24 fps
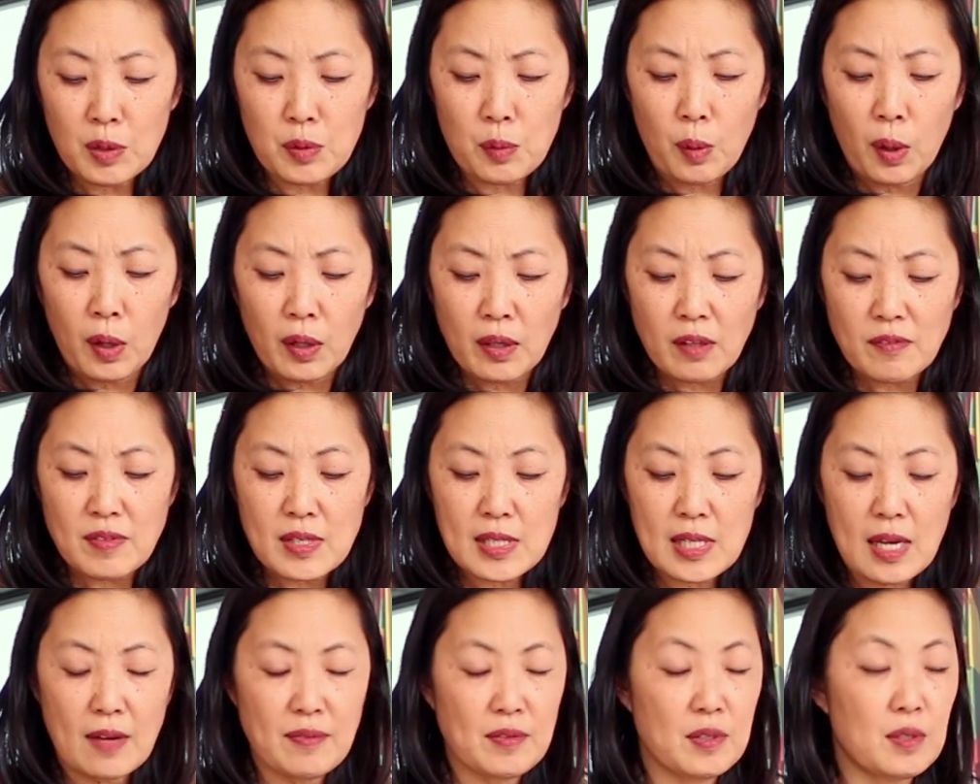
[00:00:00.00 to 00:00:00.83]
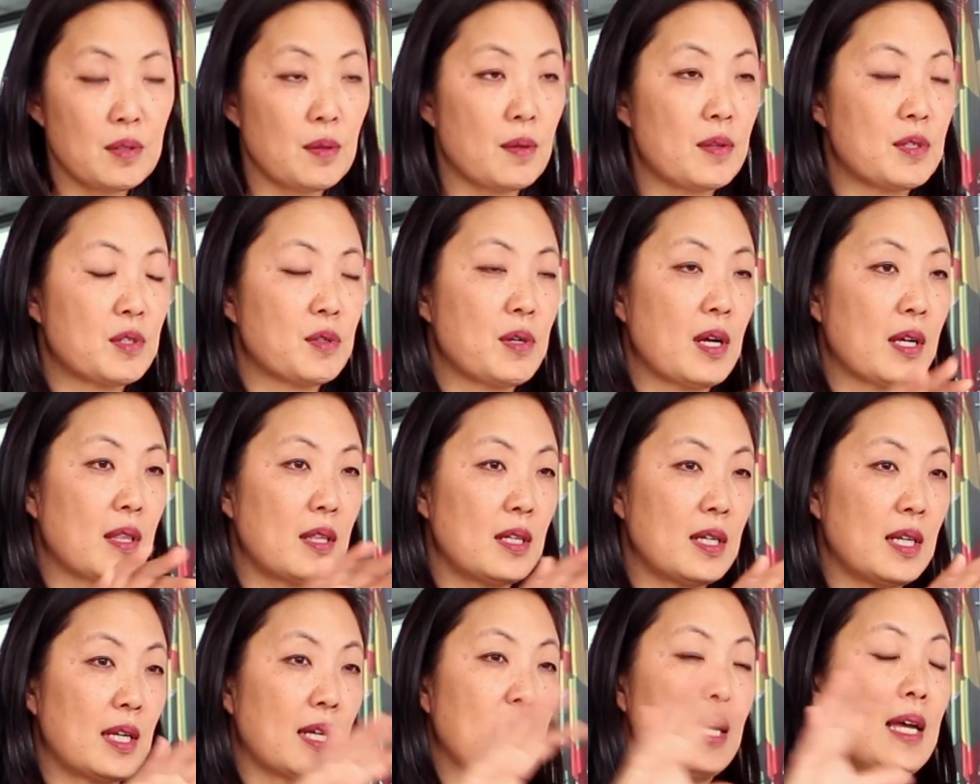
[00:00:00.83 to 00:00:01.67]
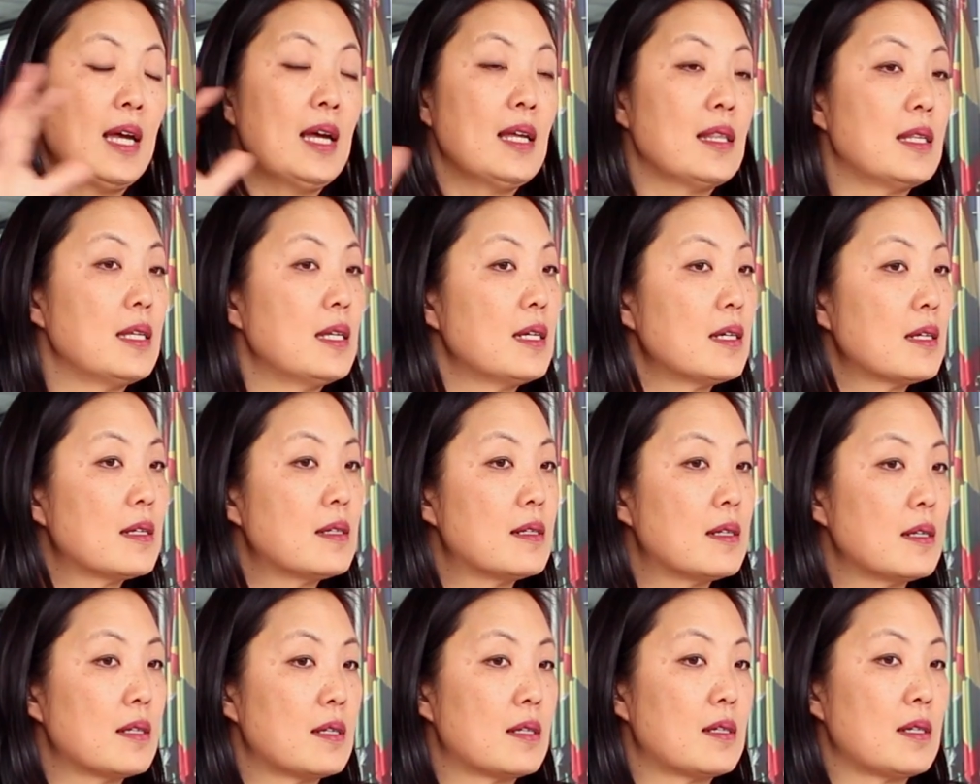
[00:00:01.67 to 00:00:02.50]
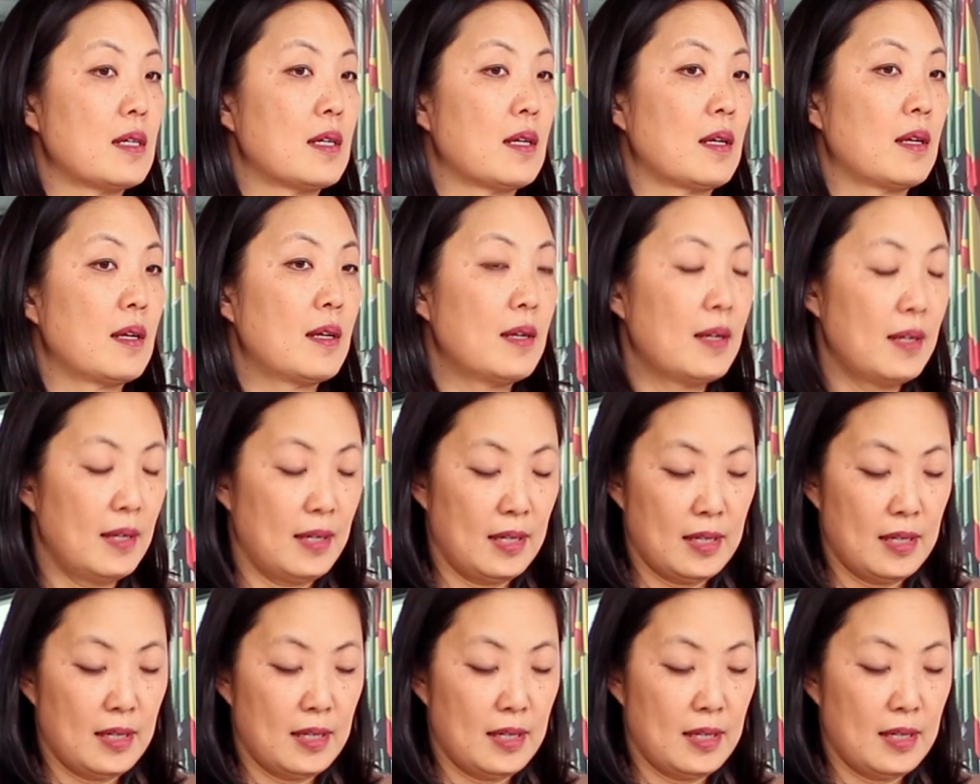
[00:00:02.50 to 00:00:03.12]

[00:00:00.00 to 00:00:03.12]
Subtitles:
So all of these have to do with strengthening the existing